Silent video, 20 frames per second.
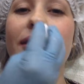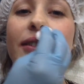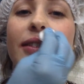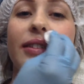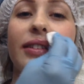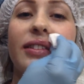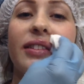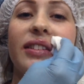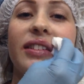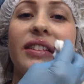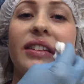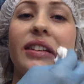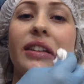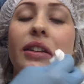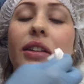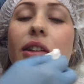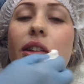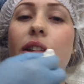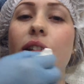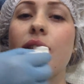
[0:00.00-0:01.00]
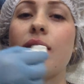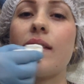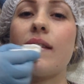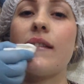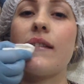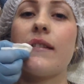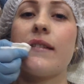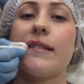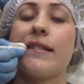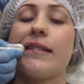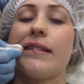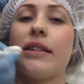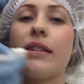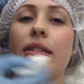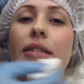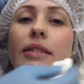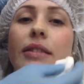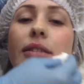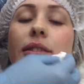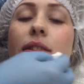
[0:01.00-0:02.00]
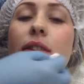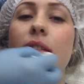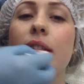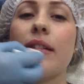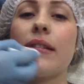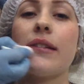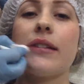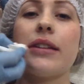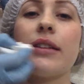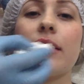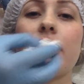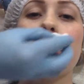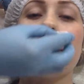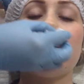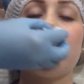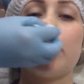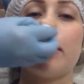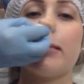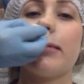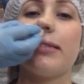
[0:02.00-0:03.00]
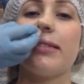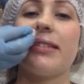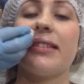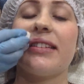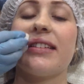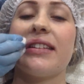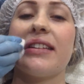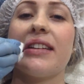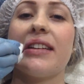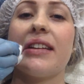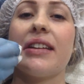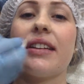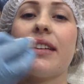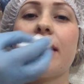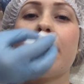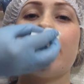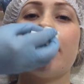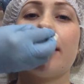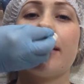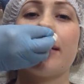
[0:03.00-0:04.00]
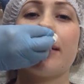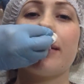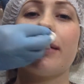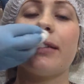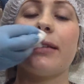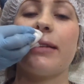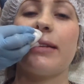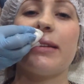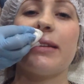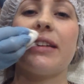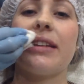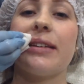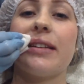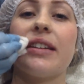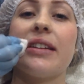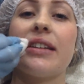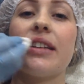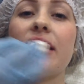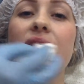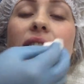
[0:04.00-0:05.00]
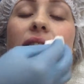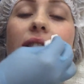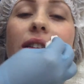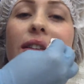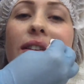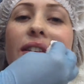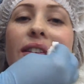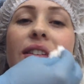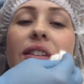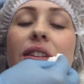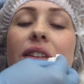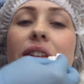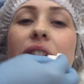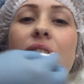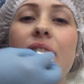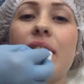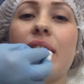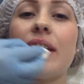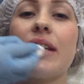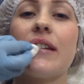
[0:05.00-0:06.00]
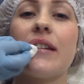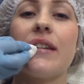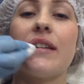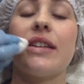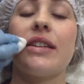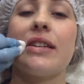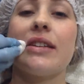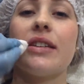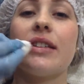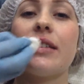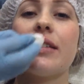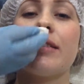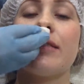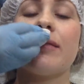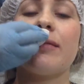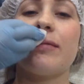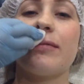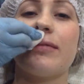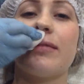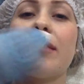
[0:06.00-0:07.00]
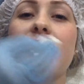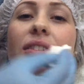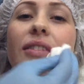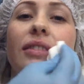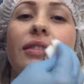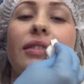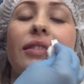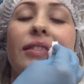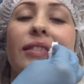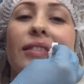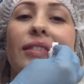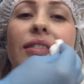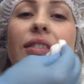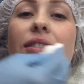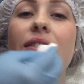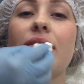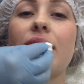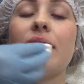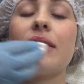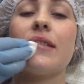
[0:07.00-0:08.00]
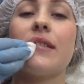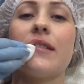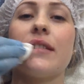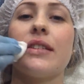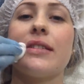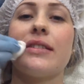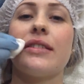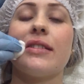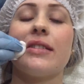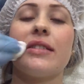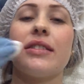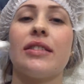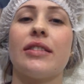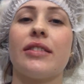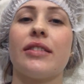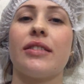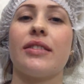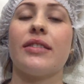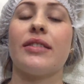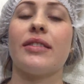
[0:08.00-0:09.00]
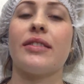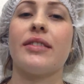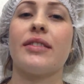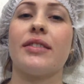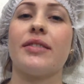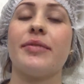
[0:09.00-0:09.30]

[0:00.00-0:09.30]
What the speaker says: with misshapen lips, which nobody wants. And we'll just give her the mirror and she can tell us what she thinks.